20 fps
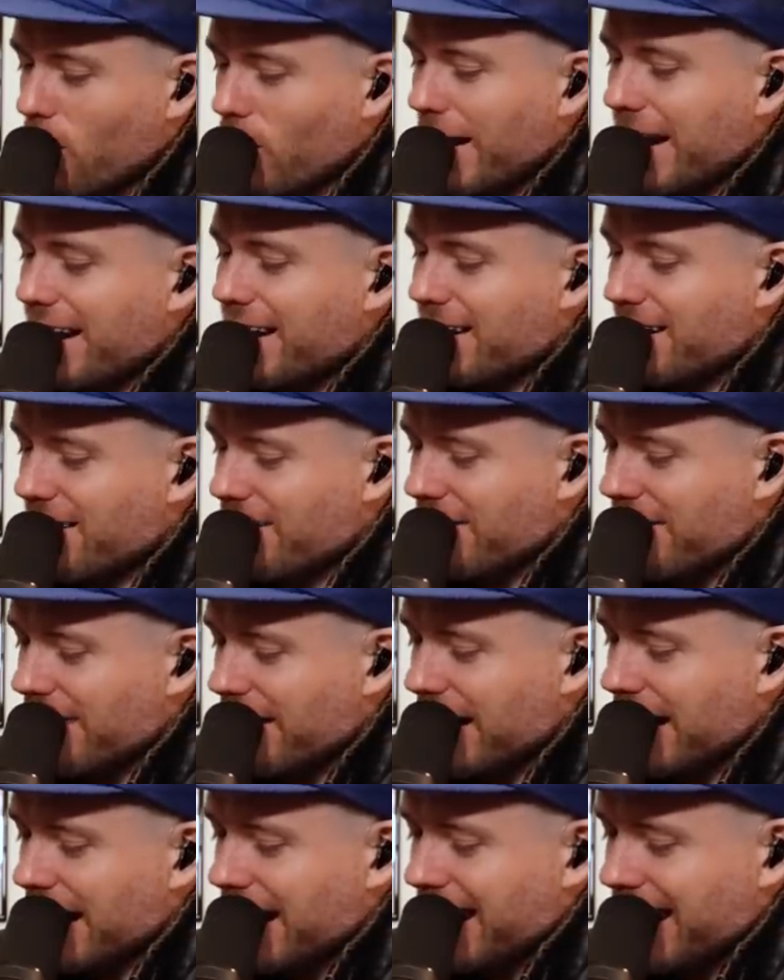Where
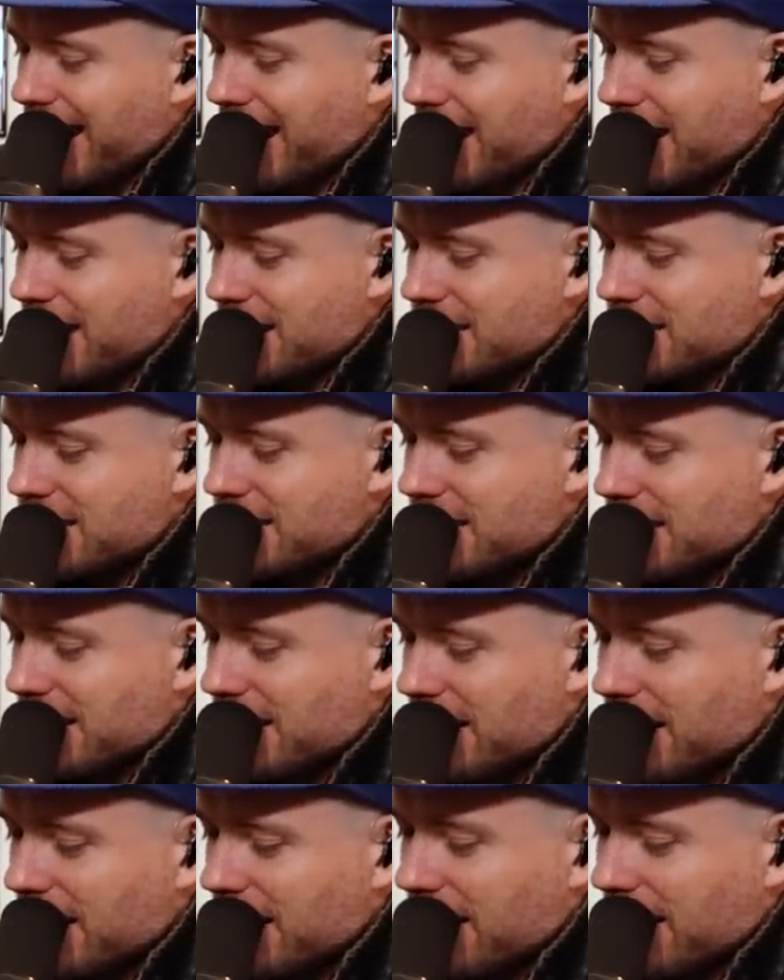is
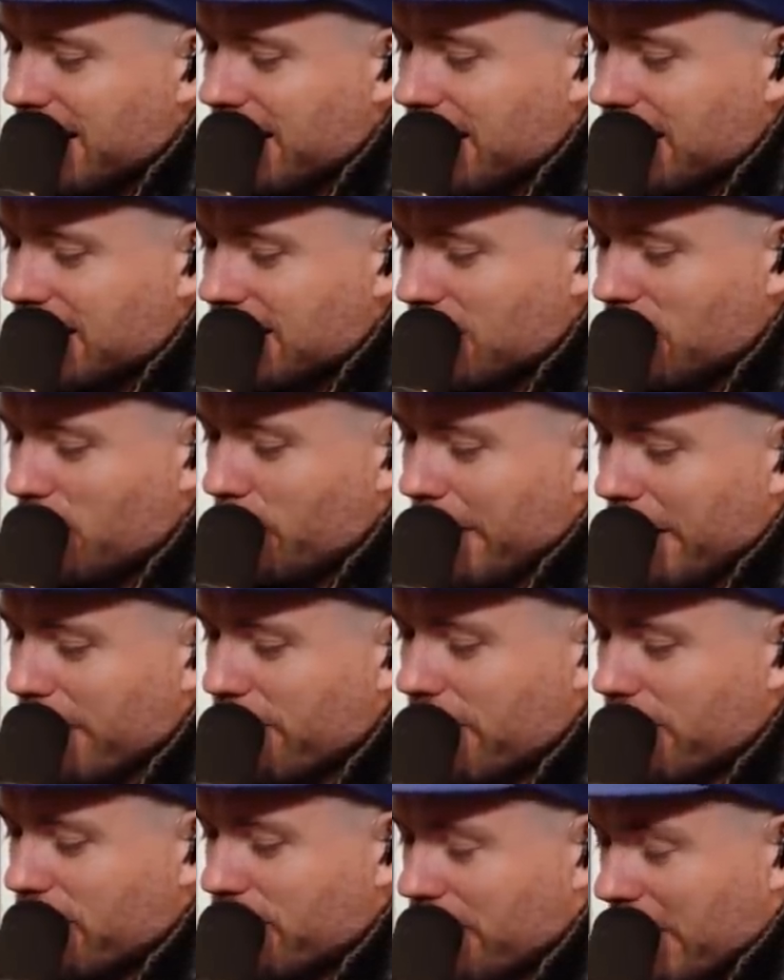the new
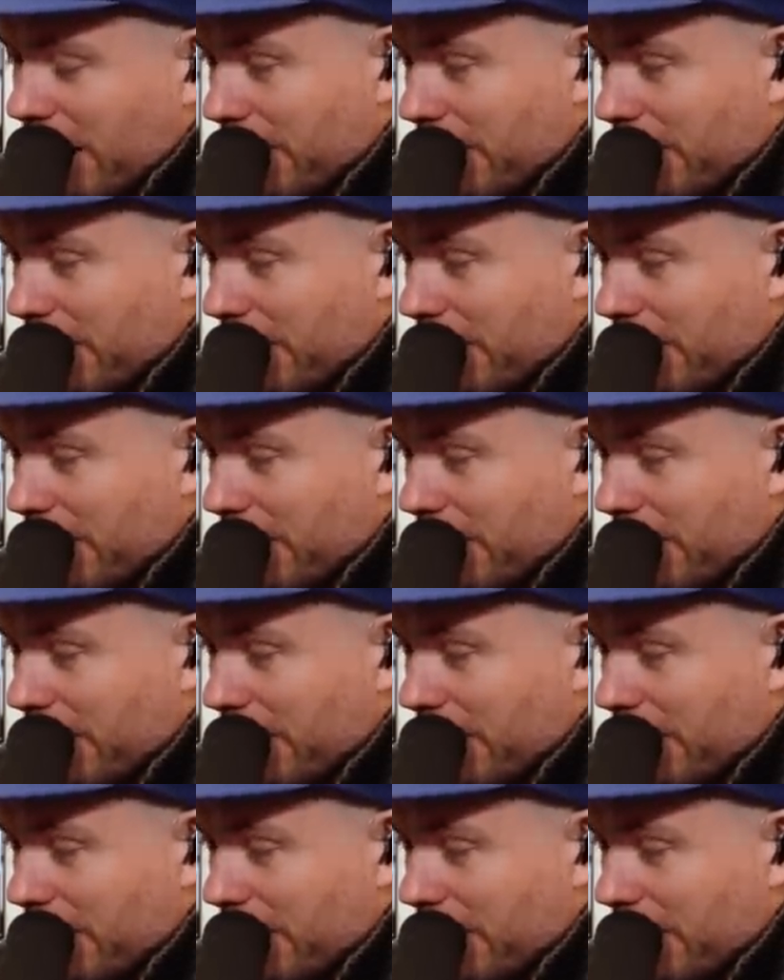boyfriend